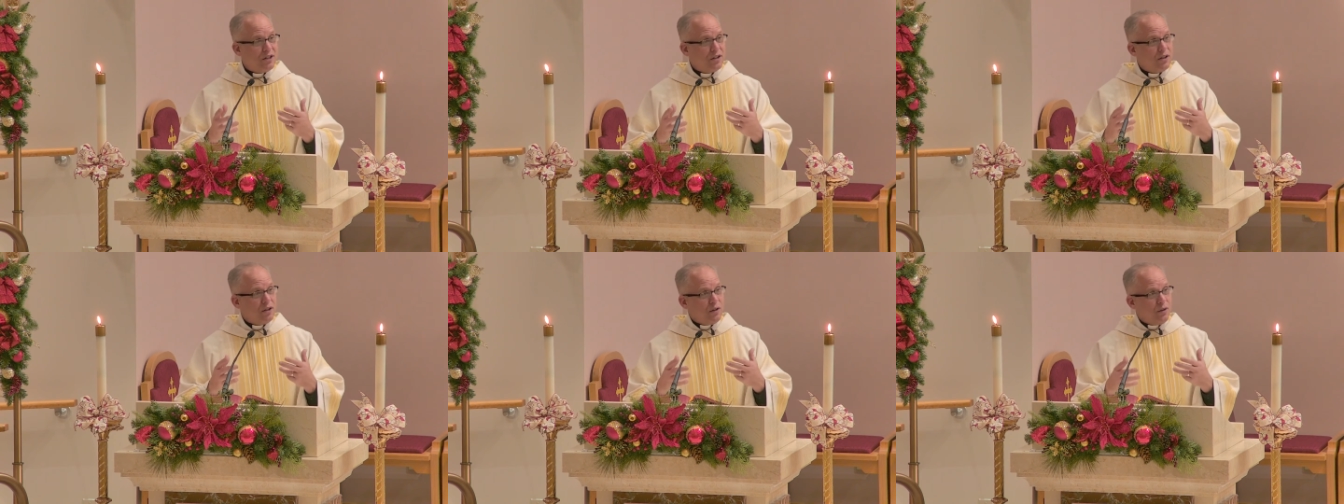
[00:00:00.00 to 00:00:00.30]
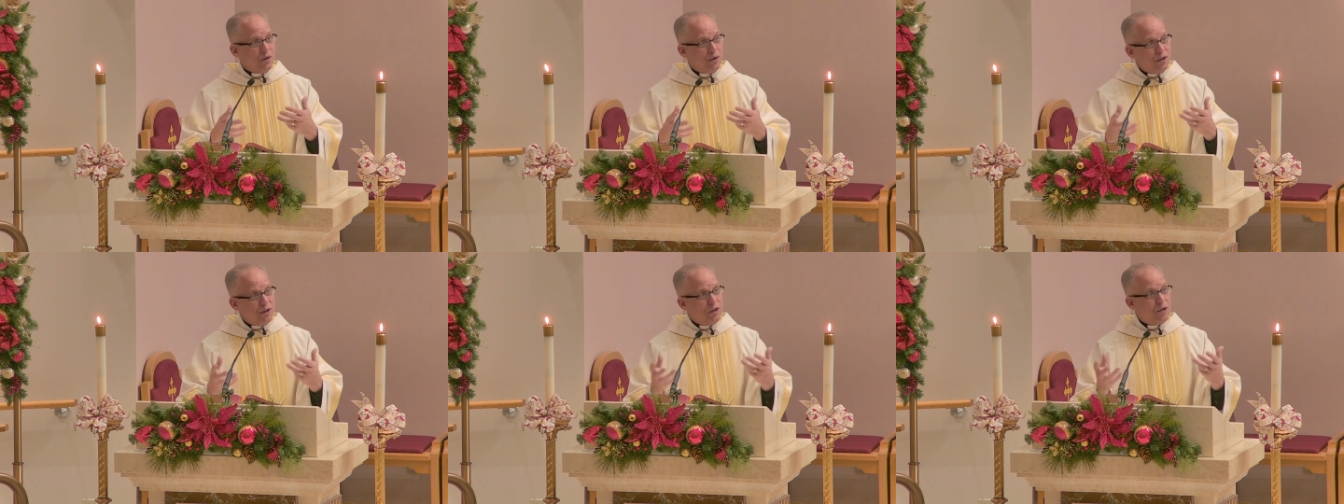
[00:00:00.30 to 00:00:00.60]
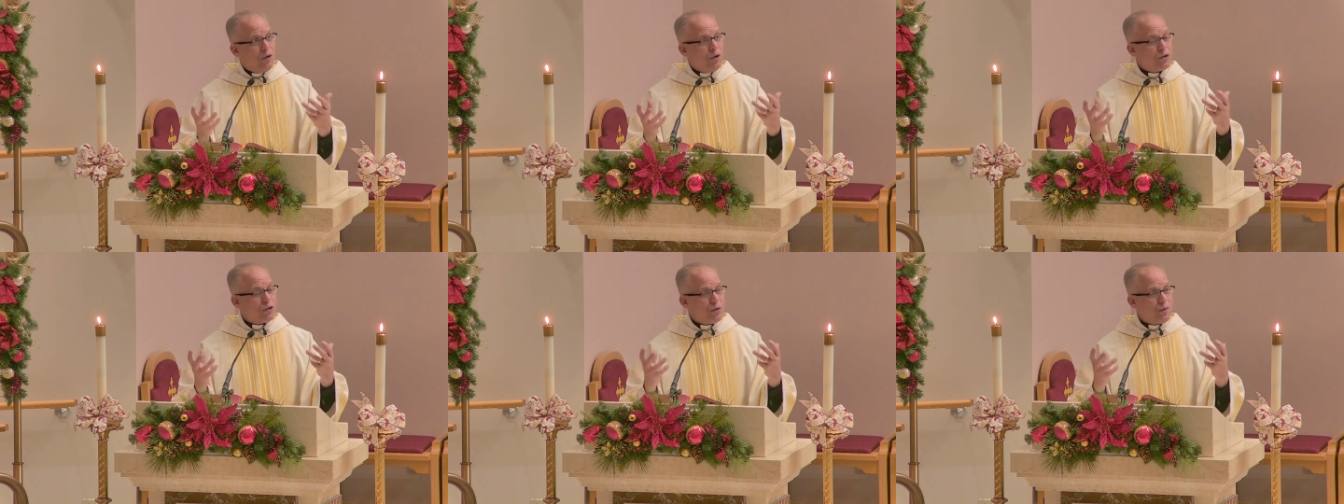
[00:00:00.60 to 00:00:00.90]
to the Lord
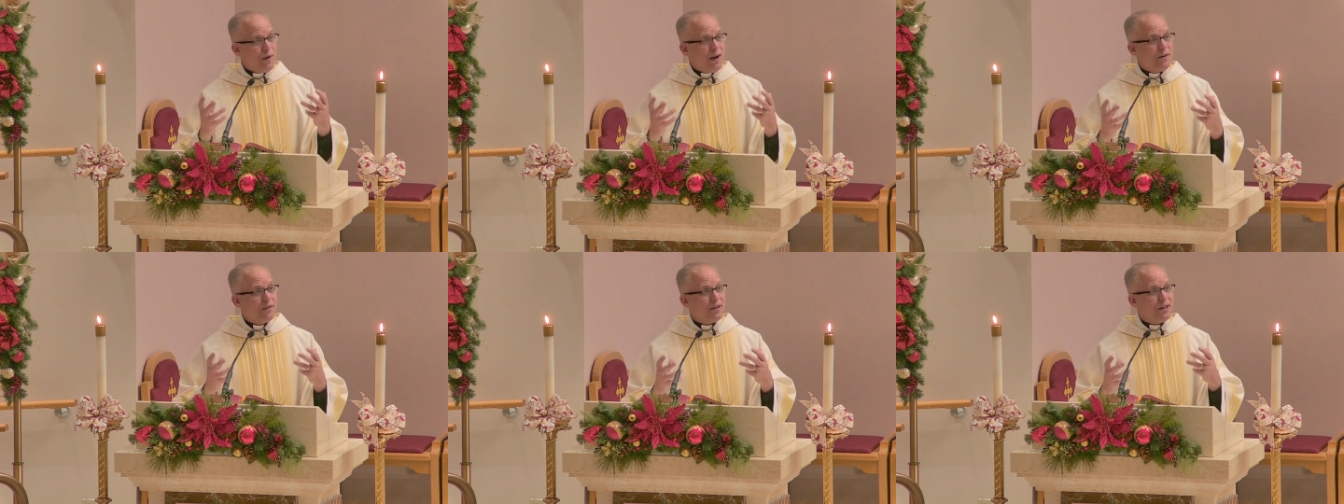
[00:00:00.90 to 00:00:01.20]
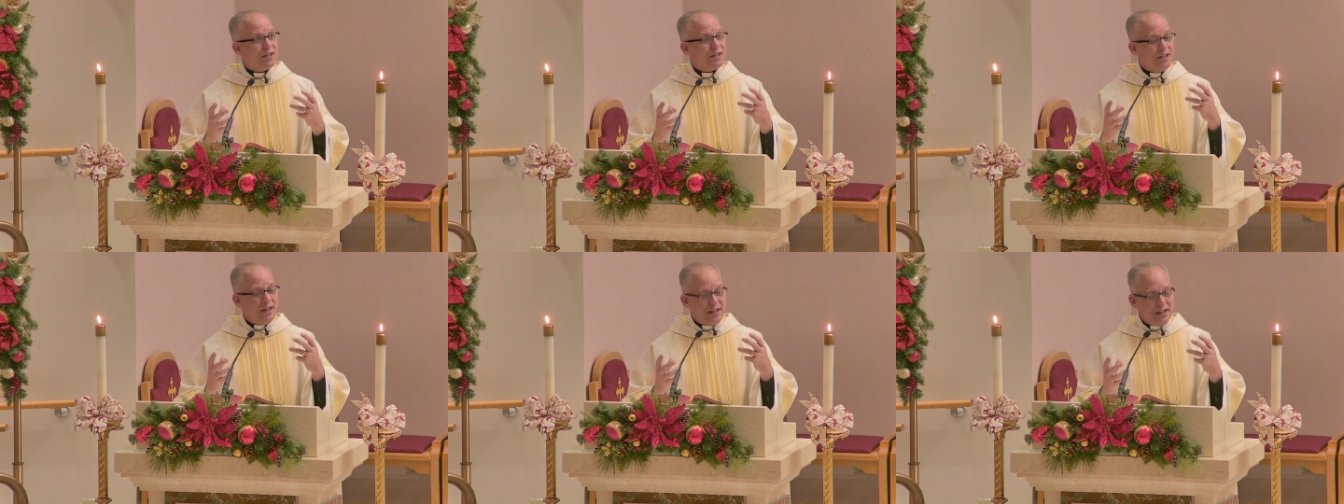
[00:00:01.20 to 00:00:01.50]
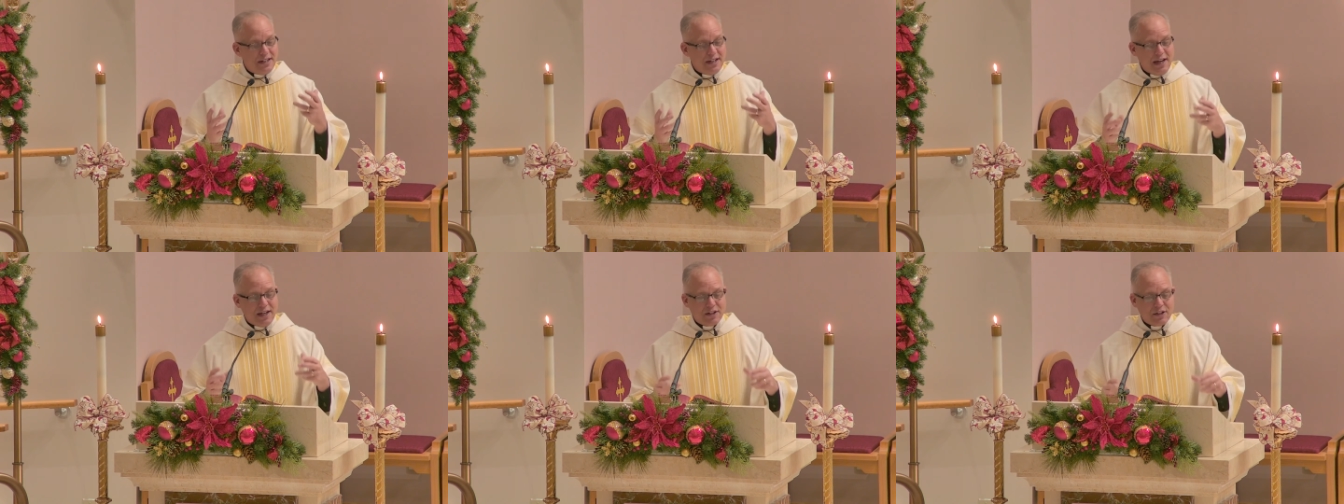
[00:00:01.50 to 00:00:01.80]
and those around us say
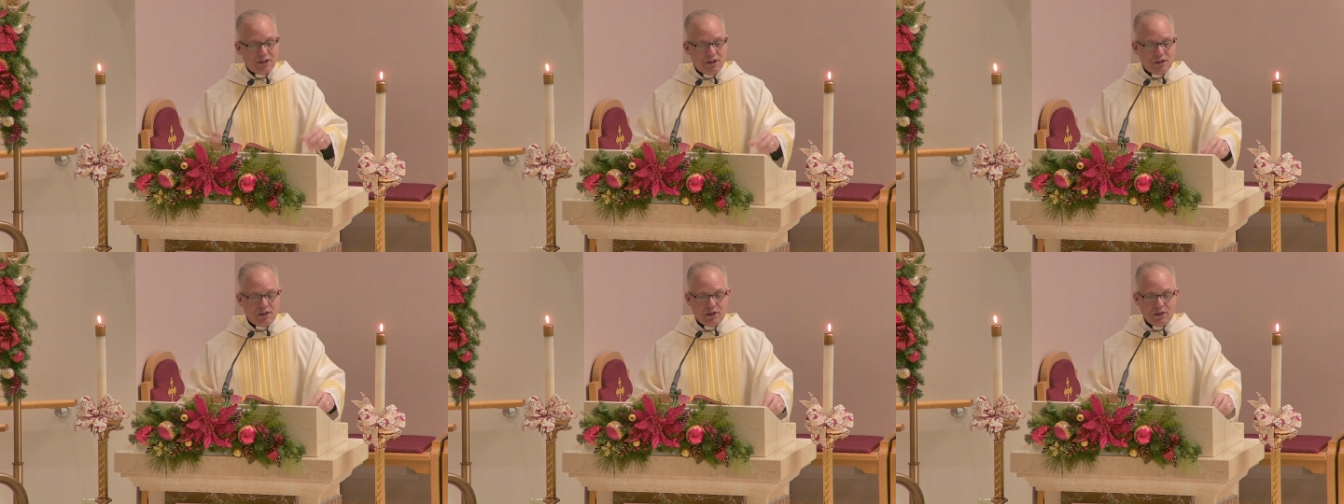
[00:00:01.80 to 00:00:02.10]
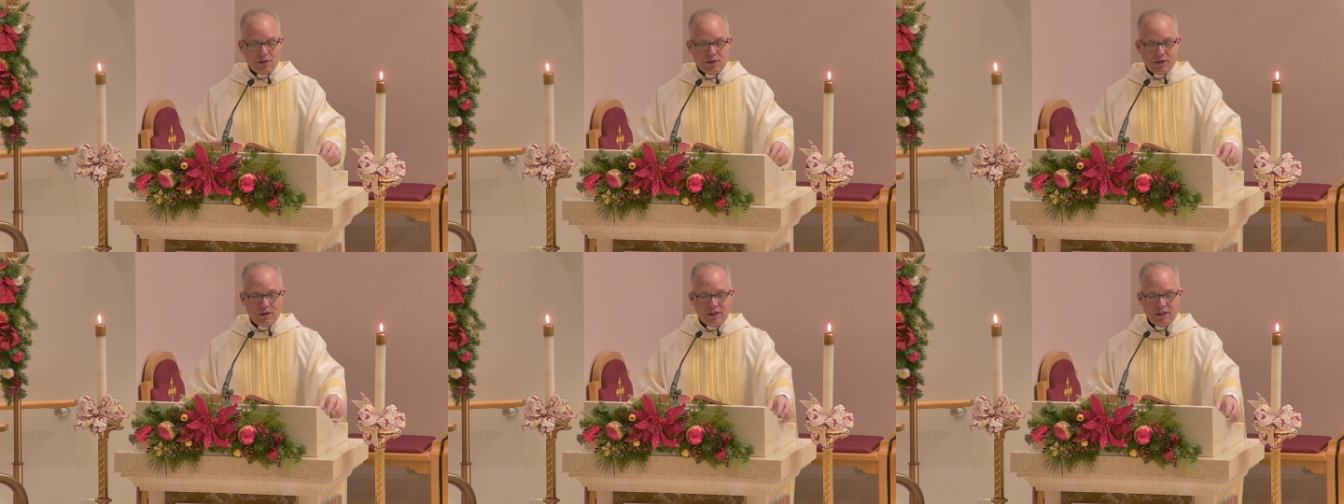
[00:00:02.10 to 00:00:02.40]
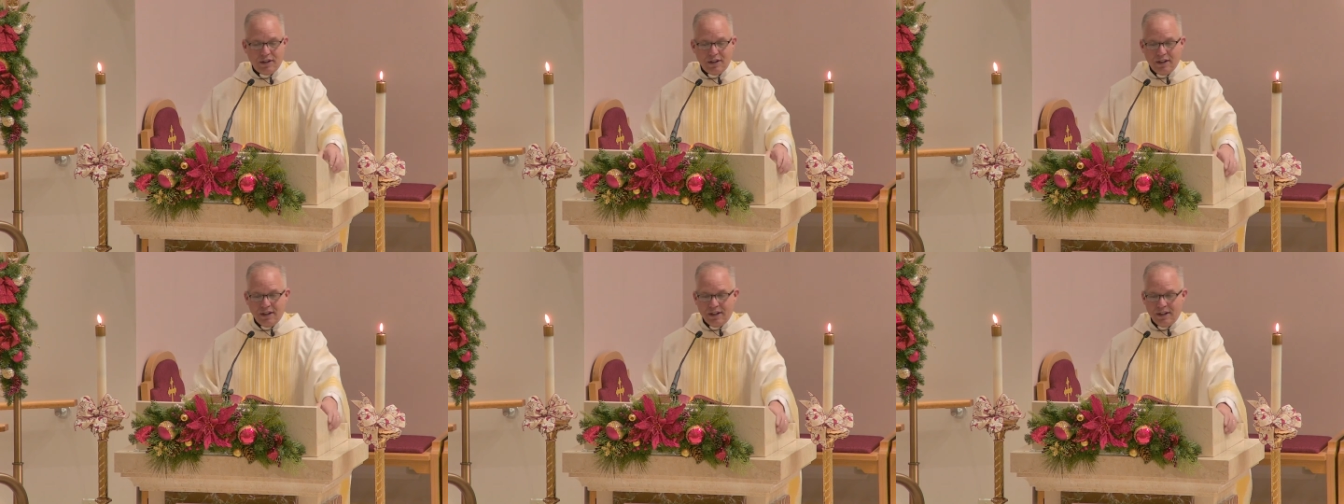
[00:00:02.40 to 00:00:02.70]
yes to the
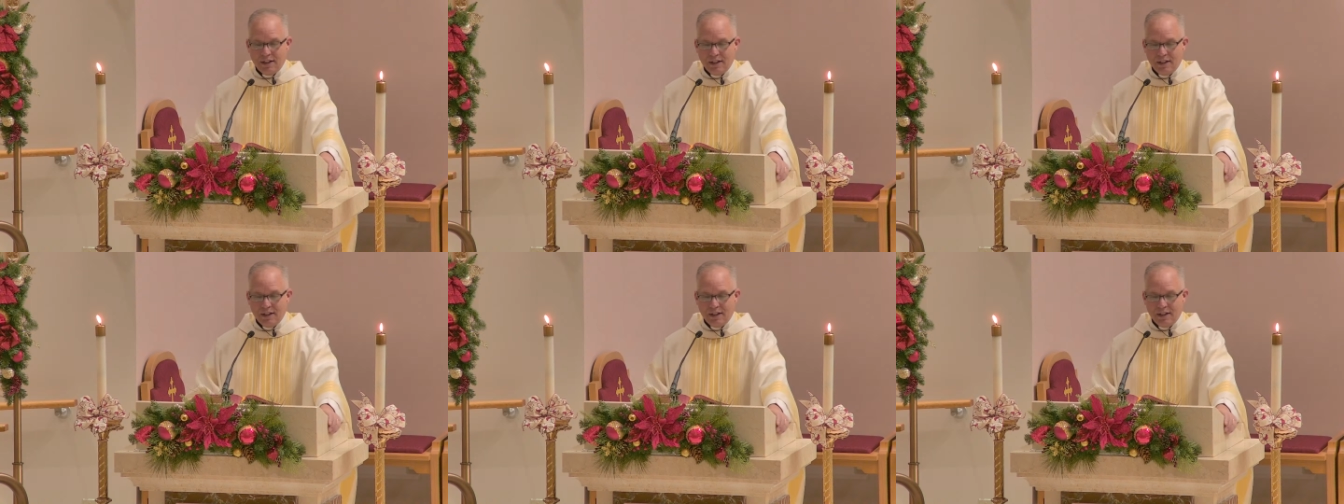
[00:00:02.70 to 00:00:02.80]
Lord,